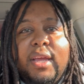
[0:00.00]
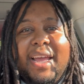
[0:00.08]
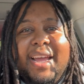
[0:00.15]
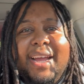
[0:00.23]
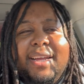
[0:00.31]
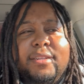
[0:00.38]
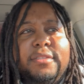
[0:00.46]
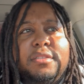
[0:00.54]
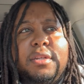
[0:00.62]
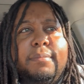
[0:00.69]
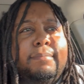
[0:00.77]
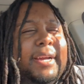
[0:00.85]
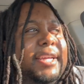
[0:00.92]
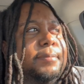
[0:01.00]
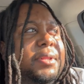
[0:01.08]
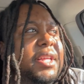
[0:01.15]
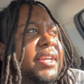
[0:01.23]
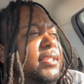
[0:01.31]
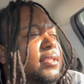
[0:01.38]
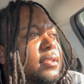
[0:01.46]
at some bike
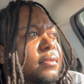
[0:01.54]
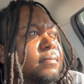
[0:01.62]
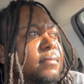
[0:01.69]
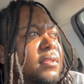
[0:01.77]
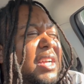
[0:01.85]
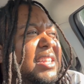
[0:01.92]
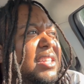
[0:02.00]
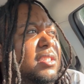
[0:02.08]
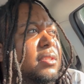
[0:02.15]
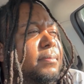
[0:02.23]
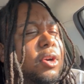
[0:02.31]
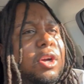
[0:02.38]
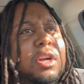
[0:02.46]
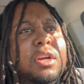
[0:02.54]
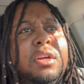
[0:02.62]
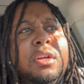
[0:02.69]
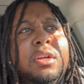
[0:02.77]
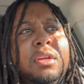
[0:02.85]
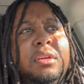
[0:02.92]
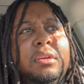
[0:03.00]
place. I think it's a bar
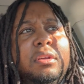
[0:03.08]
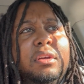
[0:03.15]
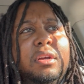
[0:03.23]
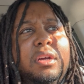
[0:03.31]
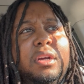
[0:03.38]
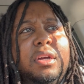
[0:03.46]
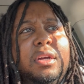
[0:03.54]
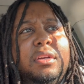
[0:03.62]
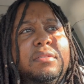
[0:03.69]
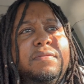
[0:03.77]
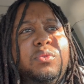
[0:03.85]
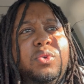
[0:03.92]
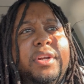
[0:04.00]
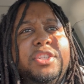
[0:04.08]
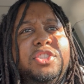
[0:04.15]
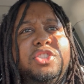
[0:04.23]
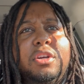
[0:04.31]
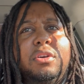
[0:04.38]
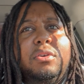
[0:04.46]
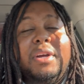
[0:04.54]
uh for a
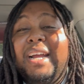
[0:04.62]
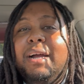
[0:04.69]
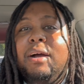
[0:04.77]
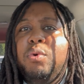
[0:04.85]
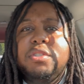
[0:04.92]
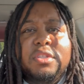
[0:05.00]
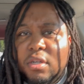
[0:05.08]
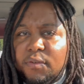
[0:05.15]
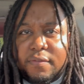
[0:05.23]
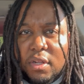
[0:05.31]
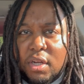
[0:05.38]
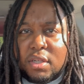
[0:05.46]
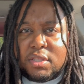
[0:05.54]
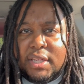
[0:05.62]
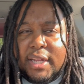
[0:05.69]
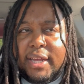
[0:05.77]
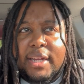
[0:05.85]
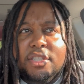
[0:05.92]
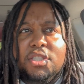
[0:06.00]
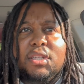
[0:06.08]
show. I wasn't gonna vlog today.
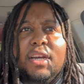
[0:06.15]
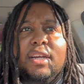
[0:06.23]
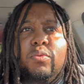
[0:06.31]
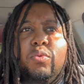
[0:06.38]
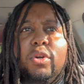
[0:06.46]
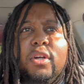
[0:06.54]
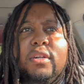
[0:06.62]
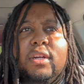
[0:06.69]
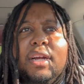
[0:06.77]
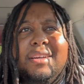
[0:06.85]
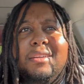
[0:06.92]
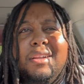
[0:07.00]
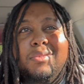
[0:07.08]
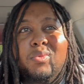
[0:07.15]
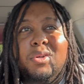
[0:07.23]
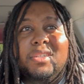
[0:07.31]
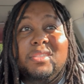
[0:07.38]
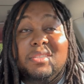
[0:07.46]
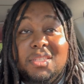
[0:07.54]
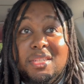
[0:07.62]
I just got to work. I got out of work
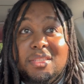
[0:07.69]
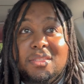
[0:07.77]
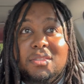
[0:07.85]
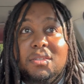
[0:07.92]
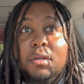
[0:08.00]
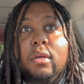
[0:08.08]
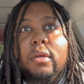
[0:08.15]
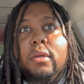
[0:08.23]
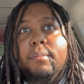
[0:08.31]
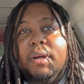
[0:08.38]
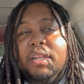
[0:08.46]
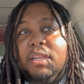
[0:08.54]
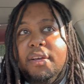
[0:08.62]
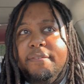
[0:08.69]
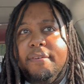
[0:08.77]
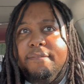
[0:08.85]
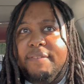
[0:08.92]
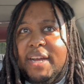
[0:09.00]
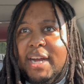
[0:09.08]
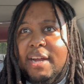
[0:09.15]
at six. But I left at
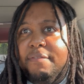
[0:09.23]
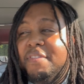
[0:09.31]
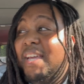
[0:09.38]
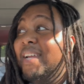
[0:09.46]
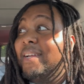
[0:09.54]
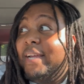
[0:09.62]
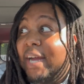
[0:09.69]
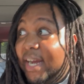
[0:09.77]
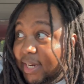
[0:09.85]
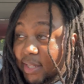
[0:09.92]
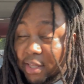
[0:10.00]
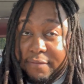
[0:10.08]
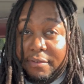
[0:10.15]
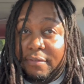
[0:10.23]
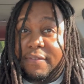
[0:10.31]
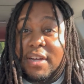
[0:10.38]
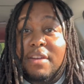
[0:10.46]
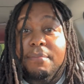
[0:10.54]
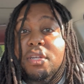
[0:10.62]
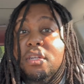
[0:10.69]
5. Thank God I left at
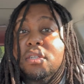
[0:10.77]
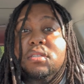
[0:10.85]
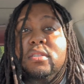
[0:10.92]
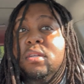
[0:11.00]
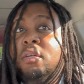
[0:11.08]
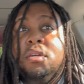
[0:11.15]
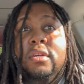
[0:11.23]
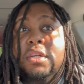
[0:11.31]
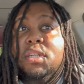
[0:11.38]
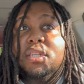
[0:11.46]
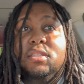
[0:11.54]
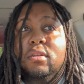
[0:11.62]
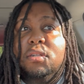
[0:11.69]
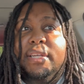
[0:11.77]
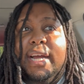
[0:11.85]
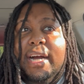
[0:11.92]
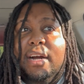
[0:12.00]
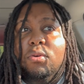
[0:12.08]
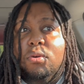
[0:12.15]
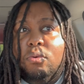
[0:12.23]
5 because this is only an
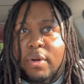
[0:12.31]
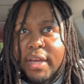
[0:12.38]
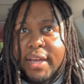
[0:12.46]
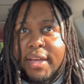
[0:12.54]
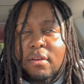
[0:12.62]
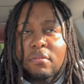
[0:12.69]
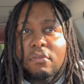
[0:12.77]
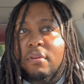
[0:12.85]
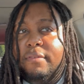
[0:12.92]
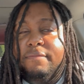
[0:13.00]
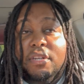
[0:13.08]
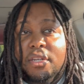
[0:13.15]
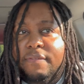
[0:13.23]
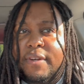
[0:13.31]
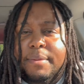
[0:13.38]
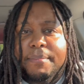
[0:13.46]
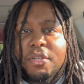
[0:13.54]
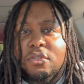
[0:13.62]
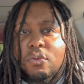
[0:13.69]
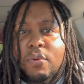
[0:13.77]
hour away, like 55
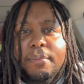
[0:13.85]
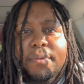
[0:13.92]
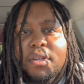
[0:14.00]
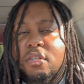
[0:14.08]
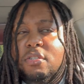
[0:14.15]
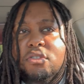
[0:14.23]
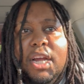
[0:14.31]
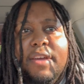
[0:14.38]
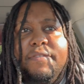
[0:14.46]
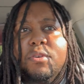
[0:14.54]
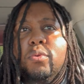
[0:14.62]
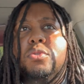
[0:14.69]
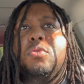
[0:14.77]
minutes away, but the traffic was